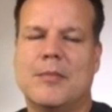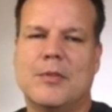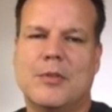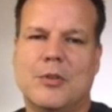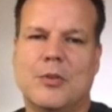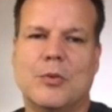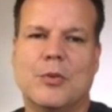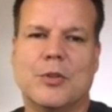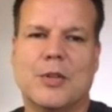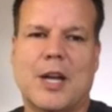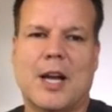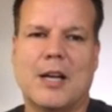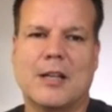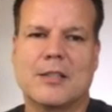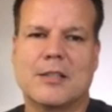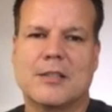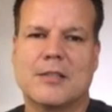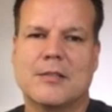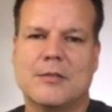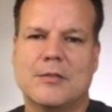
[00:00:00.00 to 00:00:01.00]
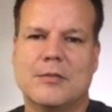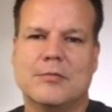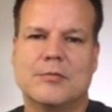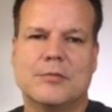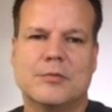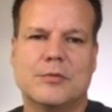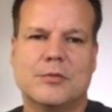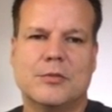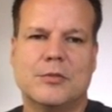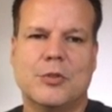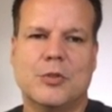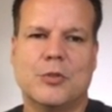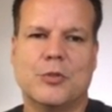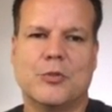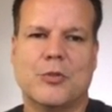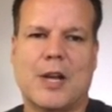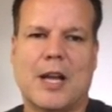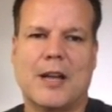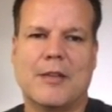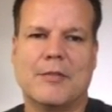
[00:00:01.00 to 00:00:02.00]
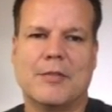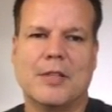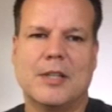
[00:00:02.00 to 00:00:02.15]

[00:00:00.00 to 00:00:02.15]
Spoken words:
Google Docs, Google Drive.